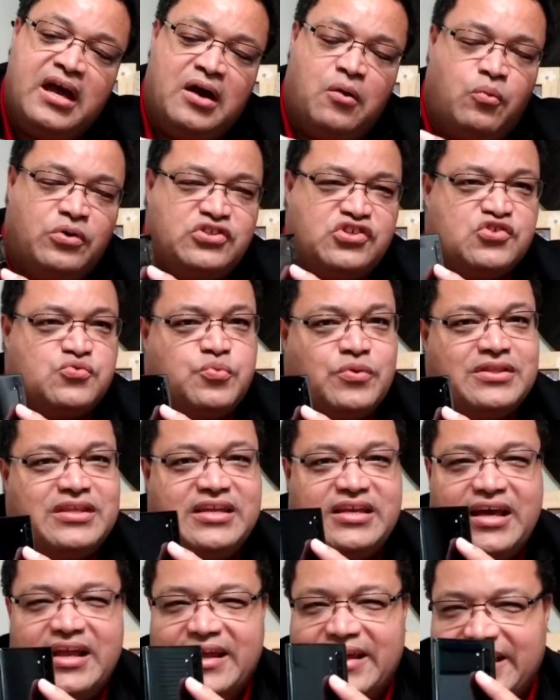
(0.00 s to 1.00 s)
which is really
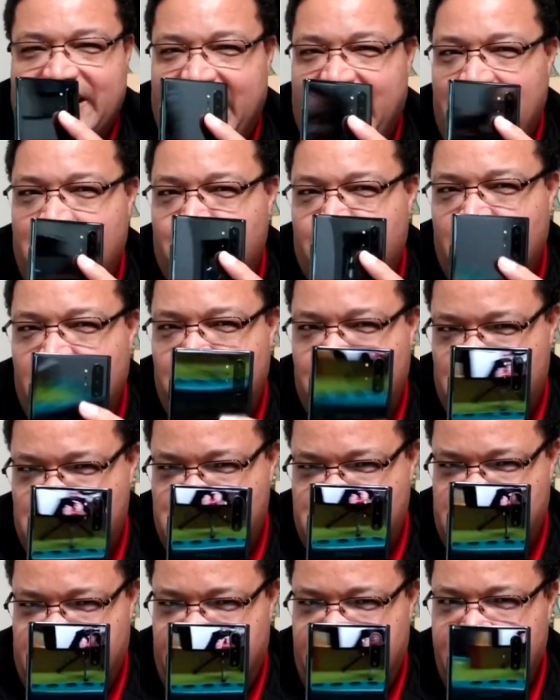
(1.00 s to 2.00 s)
not a camera per
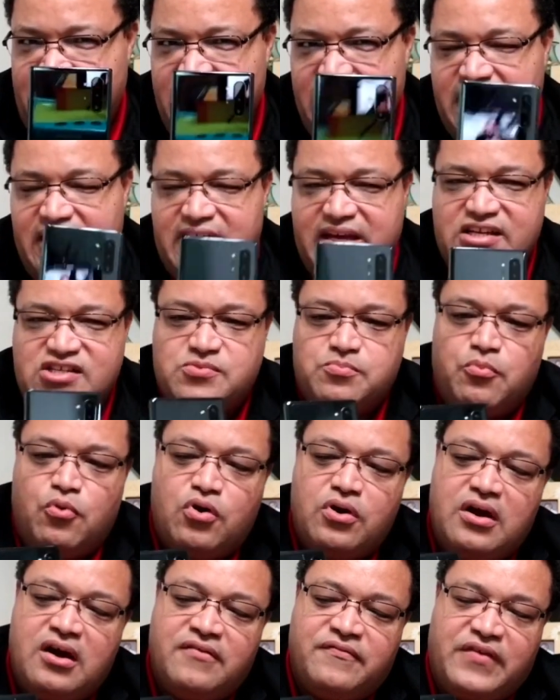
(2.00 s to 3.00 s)
se. It's
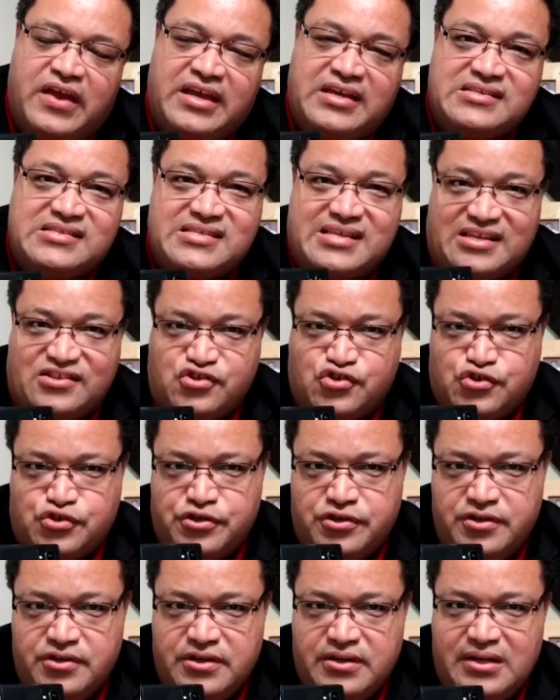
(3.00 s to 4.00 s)
more of a
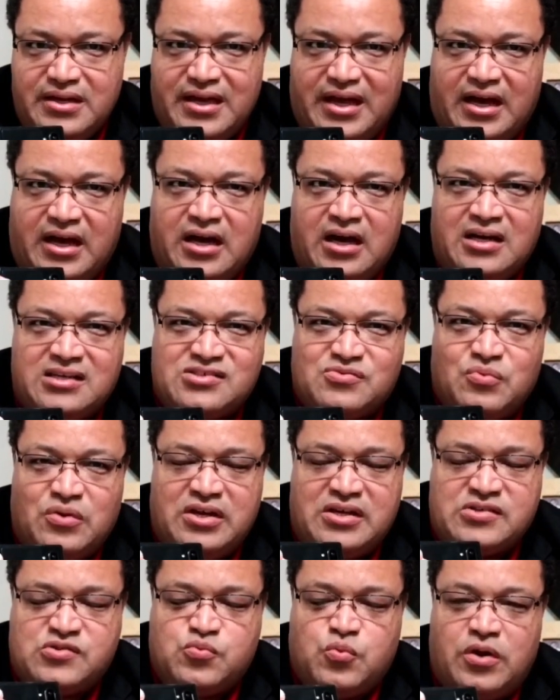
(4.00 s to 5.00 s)
sensor,
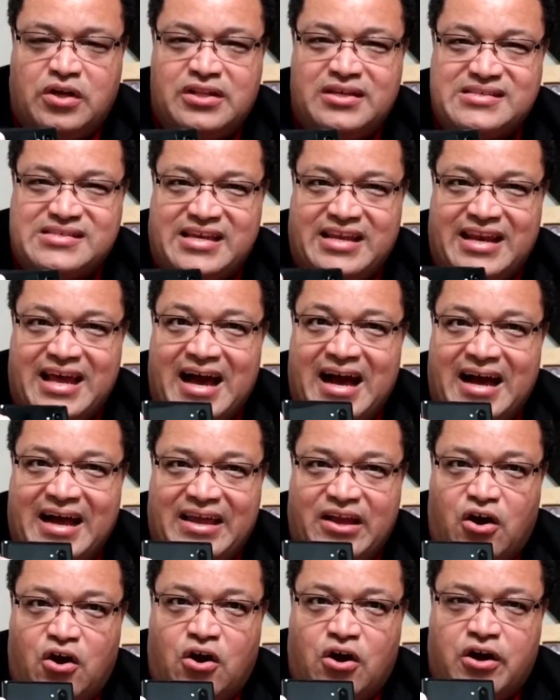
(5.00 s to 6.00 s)
as well as an
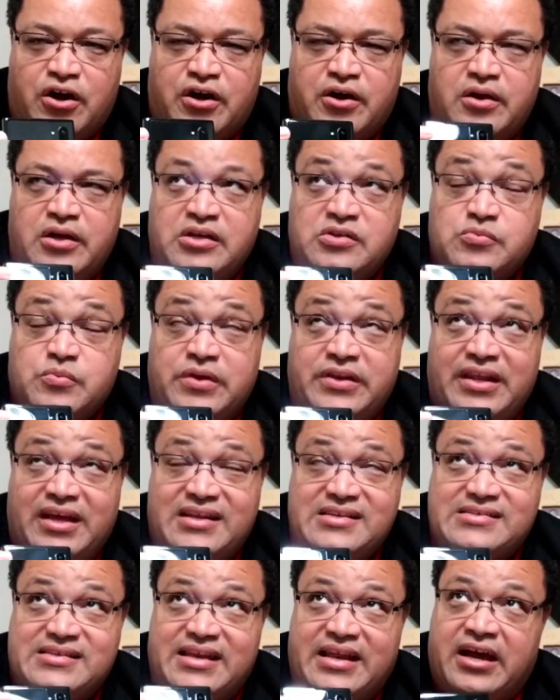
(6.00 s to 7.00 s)
IR, not
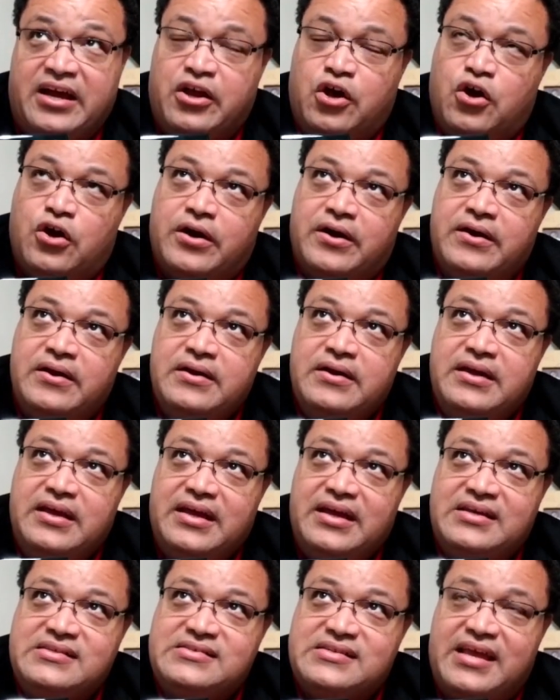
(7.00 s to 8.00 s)
as an IR,
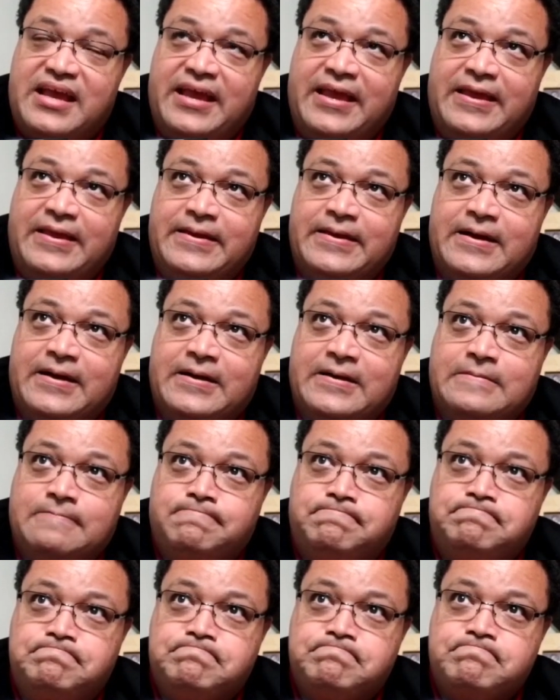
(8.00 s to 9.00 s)
it's
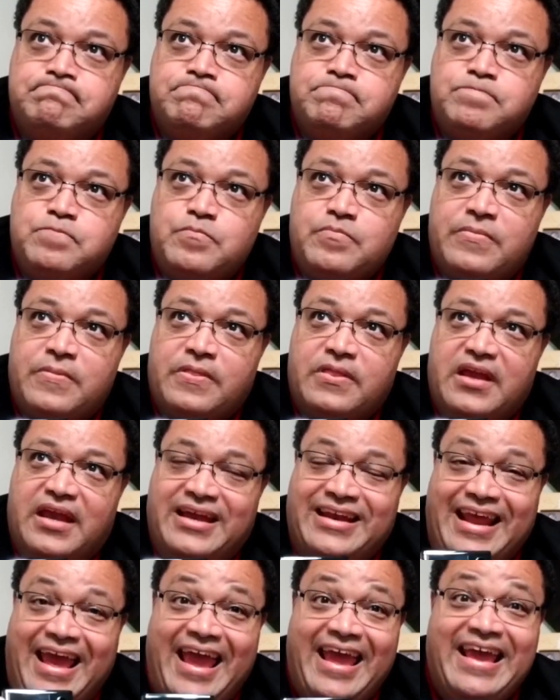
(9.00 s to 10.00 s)
an
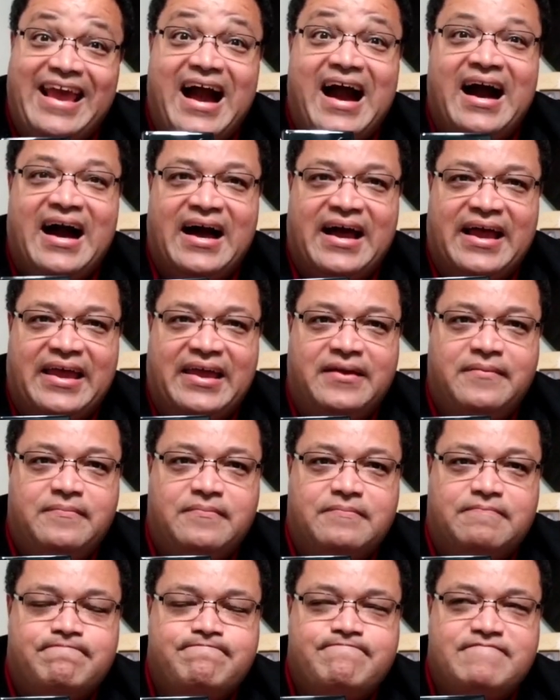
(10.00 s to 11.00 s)
AI
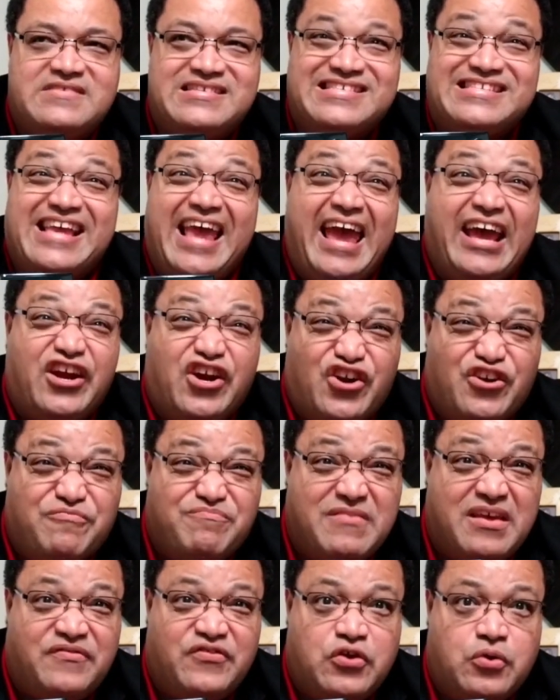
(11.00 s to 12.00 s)
scanner,
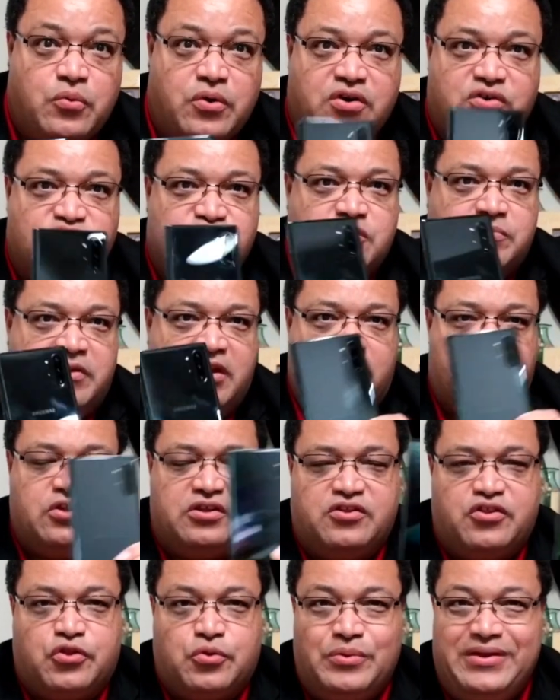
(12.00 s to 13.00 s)
if you will, to be able to
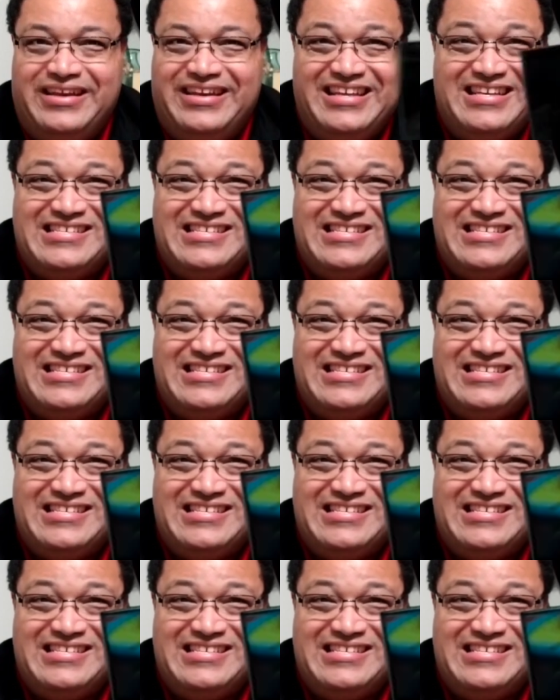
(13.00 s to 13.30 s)
3D